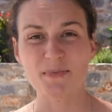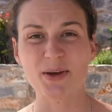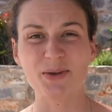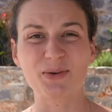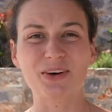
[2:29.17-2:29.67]

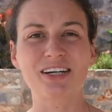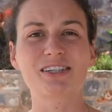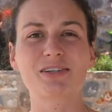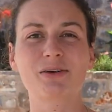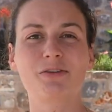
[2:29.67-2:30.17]
annoyed,
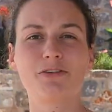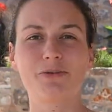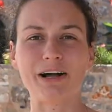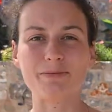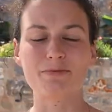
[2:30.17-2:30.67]
so
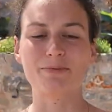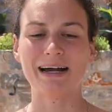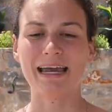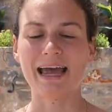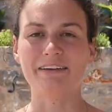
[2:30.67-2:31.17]
overwhelmed
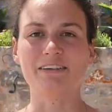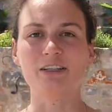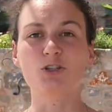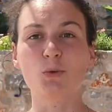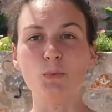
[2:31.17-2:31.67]
by having
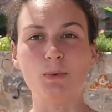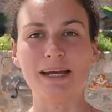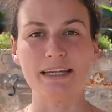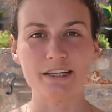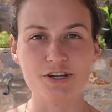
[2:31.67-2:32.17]
to
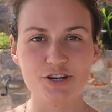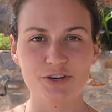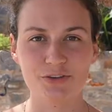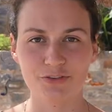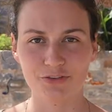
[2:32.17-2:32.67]
wait
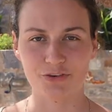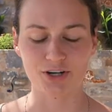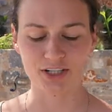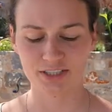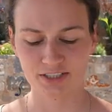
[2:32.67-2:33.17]

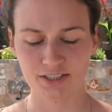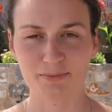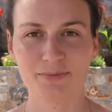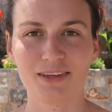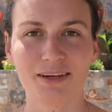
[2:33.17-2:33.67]
for
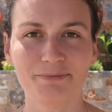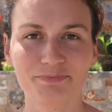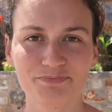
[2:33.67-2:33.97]
something.